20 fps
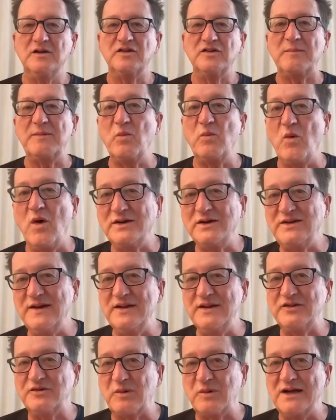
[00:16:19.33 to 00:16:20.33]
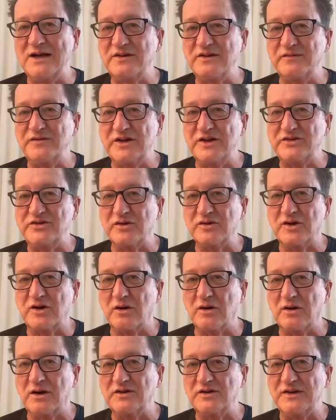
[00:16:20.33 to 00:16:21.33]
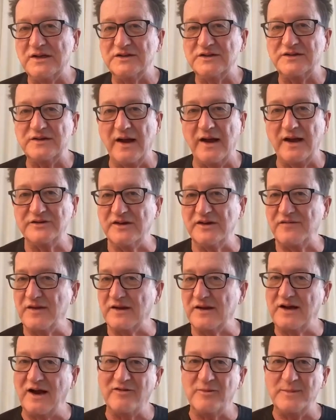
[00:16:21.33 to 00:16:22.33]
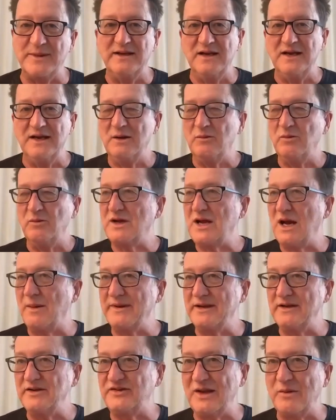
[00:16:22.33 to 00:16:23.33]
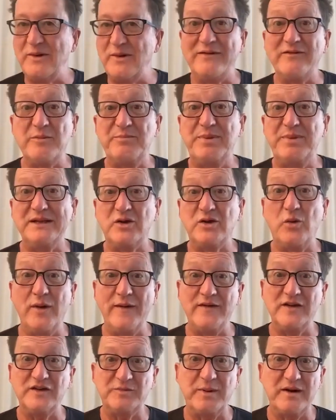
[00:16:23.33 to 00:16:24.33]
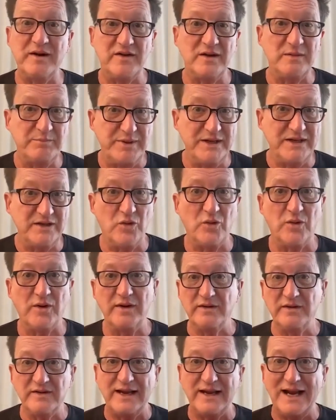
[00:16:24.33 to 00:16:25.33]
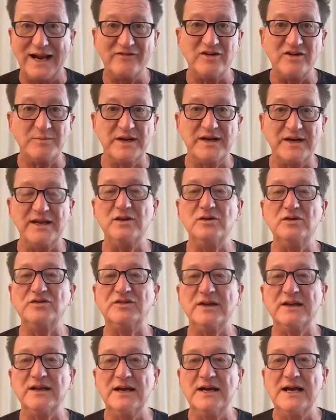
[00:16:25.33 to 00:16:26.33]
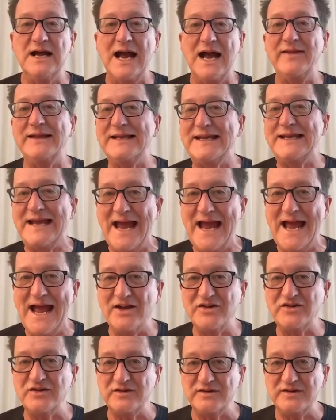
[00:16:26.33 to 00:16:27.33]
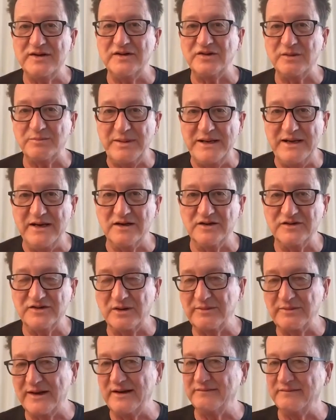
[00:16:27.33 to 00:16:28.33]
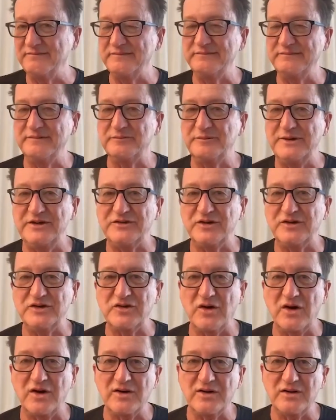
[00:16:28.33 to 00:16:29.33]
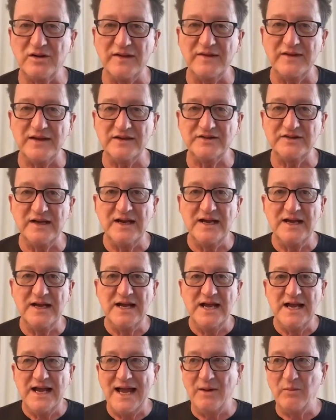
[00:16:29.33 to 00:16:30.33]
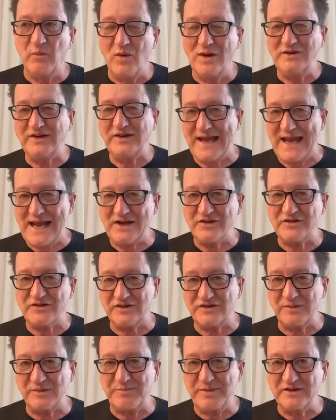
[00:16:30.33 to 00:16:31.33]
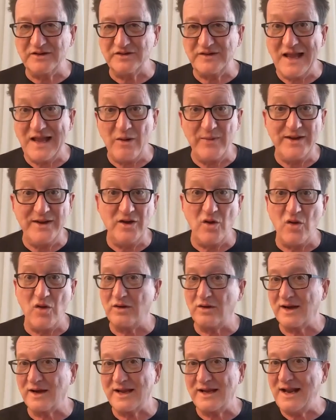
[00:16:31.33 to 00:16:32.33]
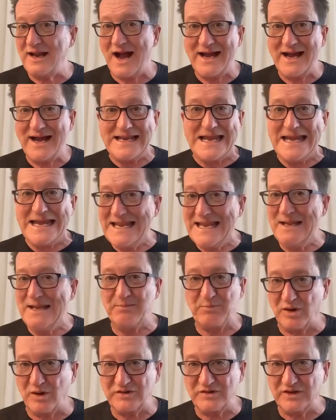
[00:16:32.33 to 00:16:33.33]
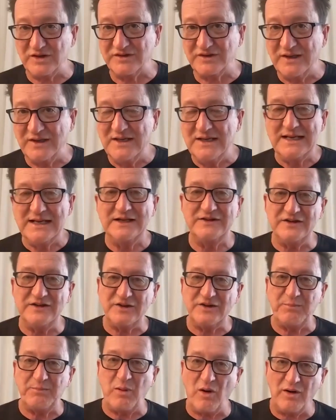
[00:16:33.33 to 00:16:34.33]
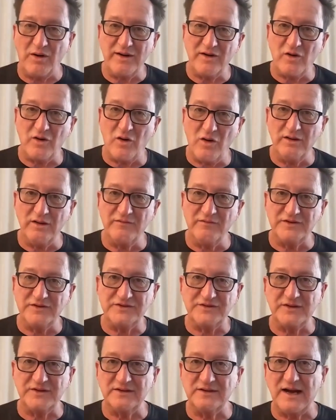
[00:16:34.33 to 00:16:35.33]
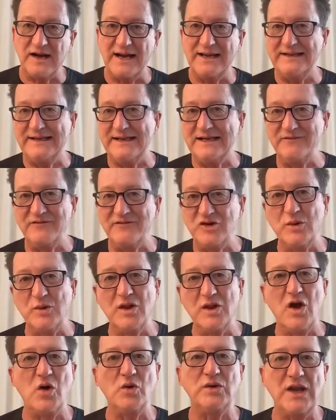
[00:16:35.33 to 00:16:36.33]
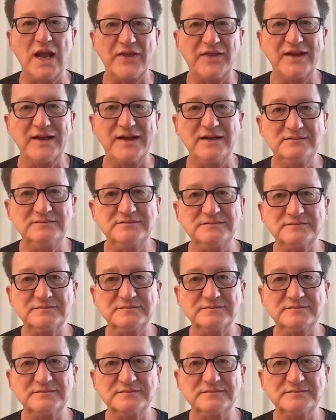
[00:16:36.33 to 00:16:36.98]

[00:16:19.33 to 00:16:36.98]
So I've been watching this rise of digital currency as if the government will come in and say, we have a Bitcoin that's better than Bitcoin, let everybody use it, and then cash disappears. I read a research article on this. And once cash disappears, now we no longer can hide any purchase. Is this a part at all of this idea of you will own nothing?